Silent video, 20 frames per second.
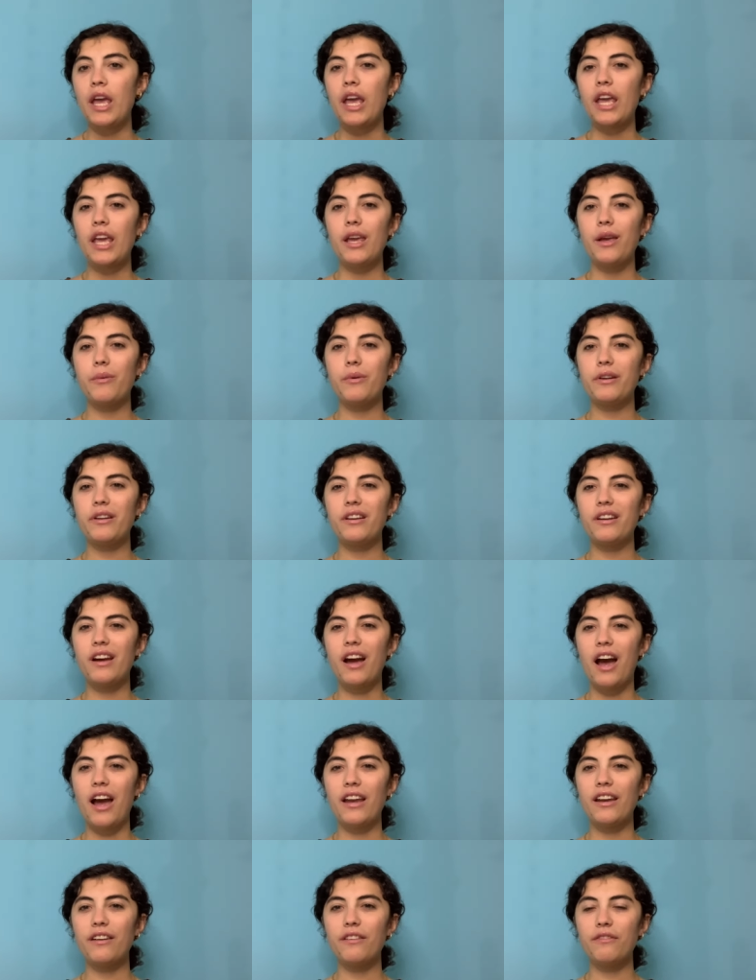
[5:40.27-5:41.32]
He would
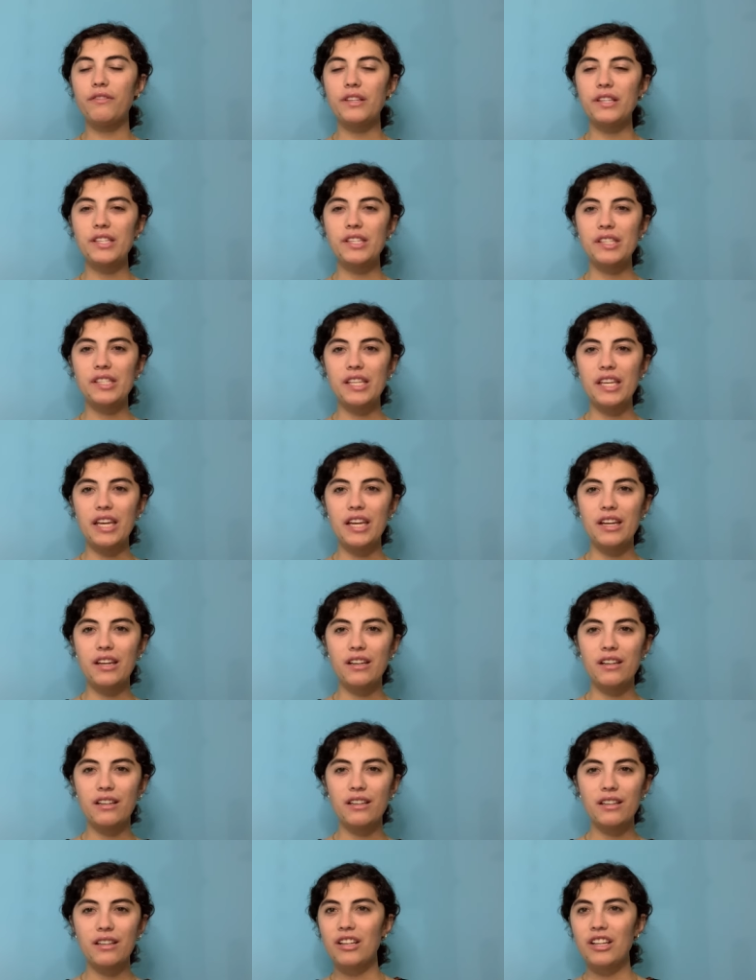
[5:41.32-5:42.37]
kind of seek
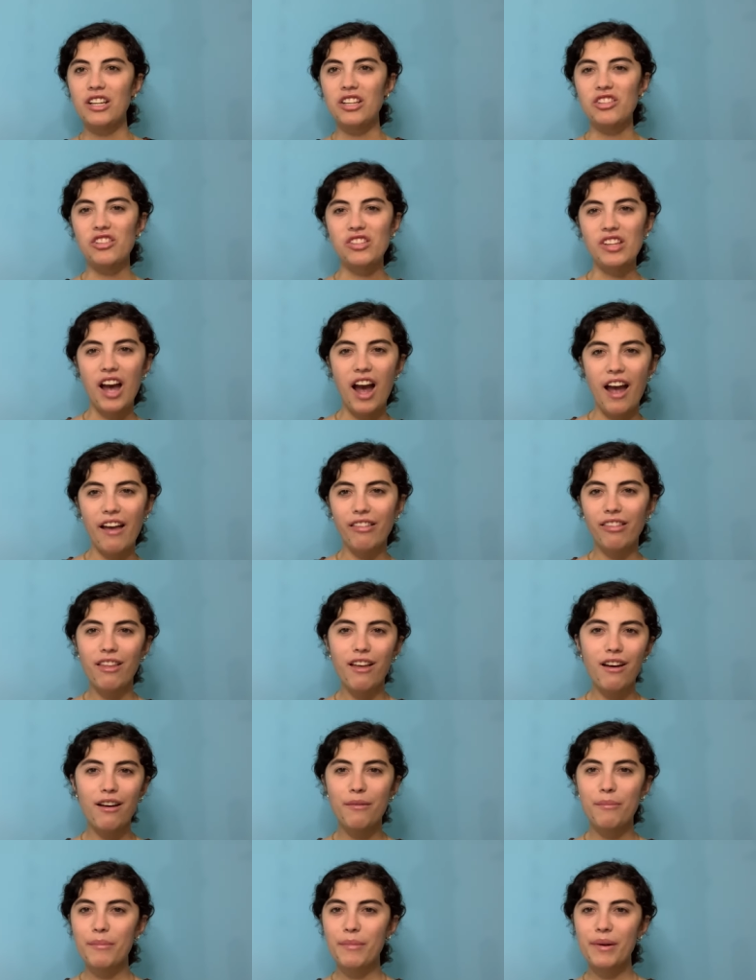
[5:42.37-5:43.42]

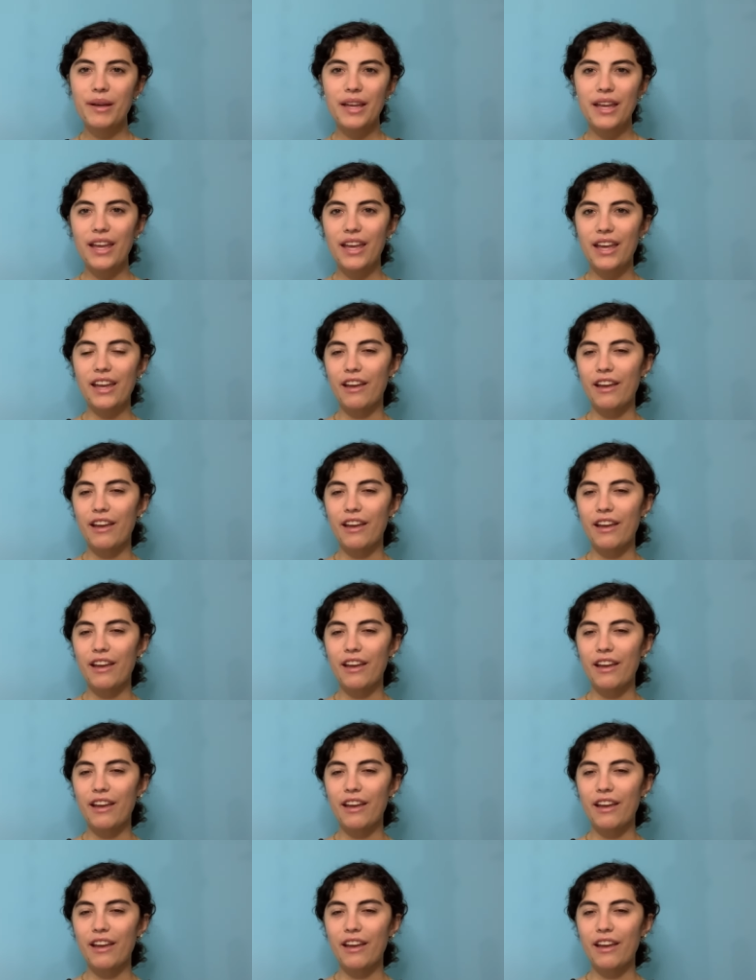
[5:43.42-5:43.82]
asylum,